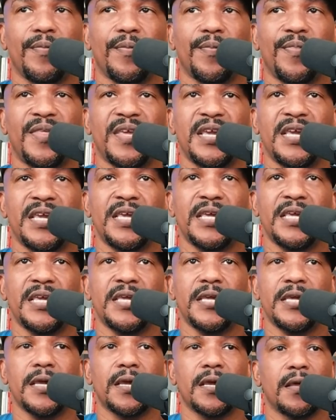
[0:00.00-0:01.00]

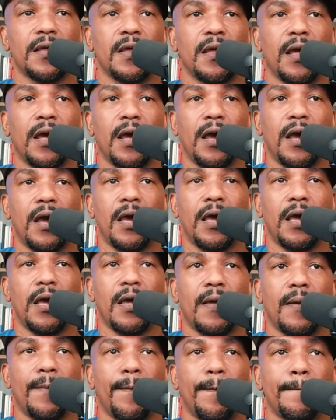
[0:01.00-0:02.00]
the,
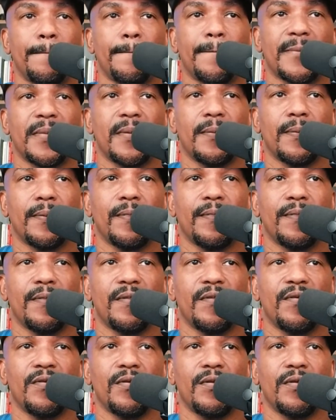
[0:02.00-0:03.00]
uh,
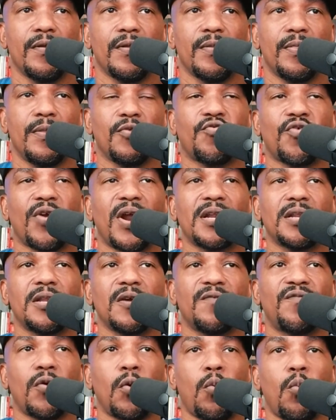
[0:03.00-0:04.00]
they're trying to
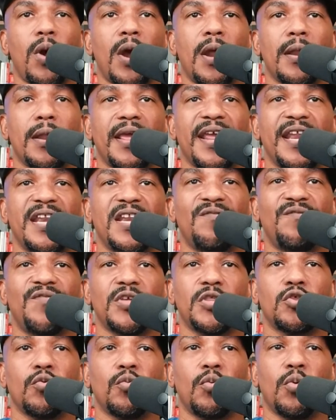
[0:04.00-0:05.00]
look for what
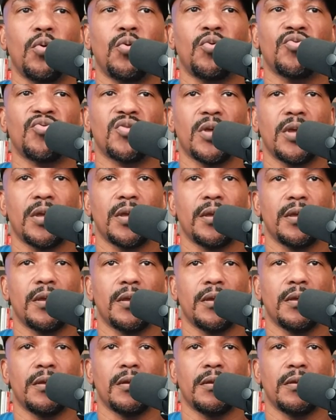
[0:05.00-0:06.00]
individuals
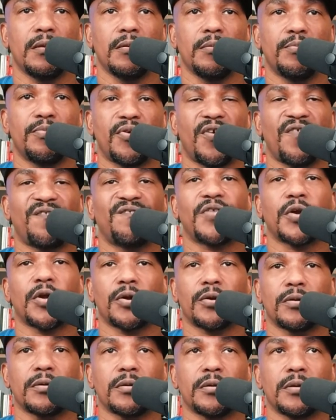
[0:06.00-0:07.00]

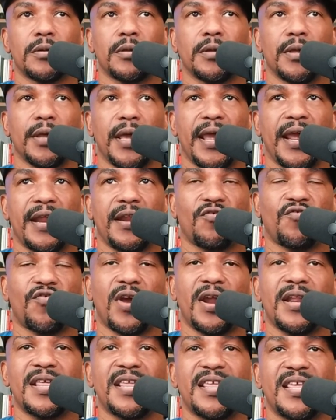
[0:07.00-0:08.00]
prefer, and they're
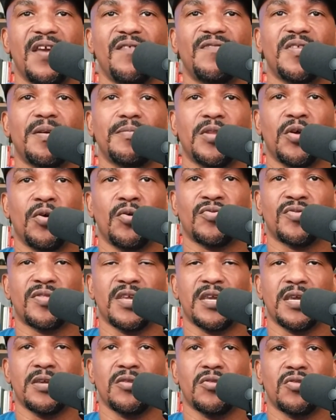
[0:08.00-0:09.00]
trying to give them those
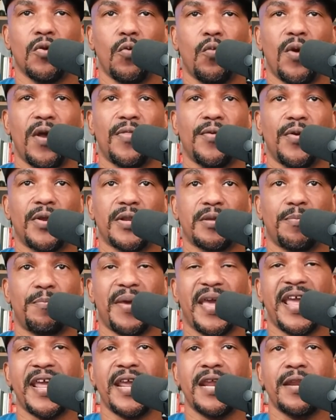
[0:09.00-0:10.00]
things, whether it's a
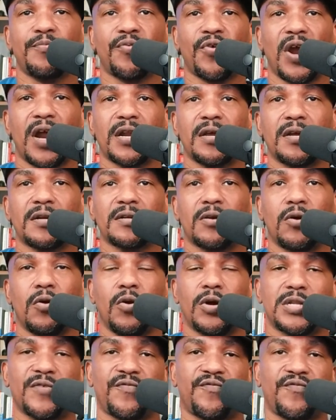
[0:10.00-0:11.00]
paid product
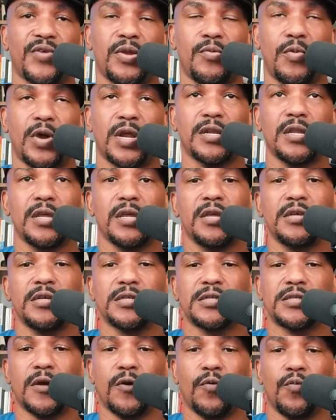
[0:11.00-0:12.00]
or it's a free one.
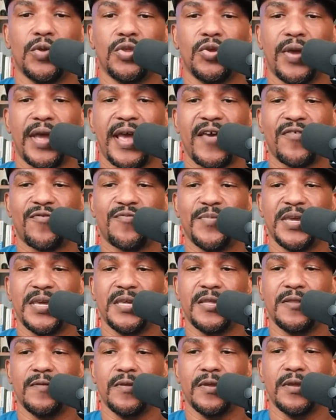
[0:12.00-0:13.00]
So when you ask
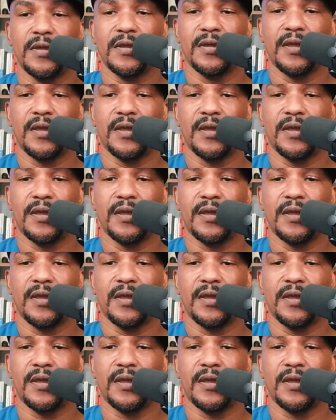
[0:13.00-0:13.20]
me,